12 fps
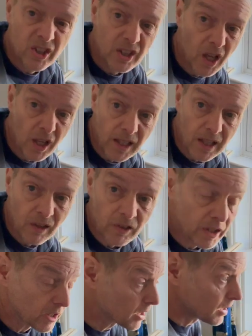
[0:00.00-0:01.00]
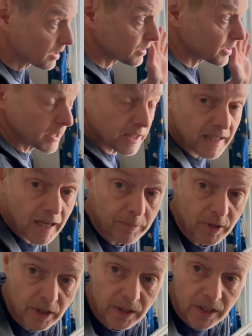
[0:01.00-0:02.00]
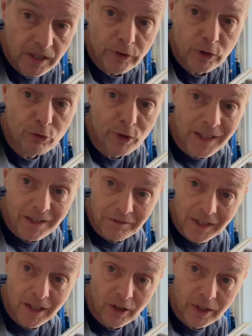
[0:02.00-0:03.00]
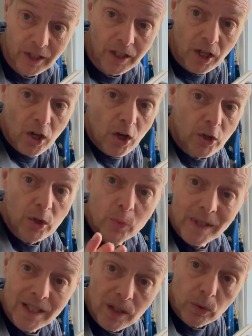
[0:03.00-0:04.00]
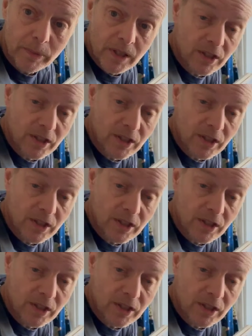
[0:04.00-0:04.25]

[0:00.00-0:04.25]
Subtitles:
slightly longer than the gap that you need. If you're really lucky, your window will be the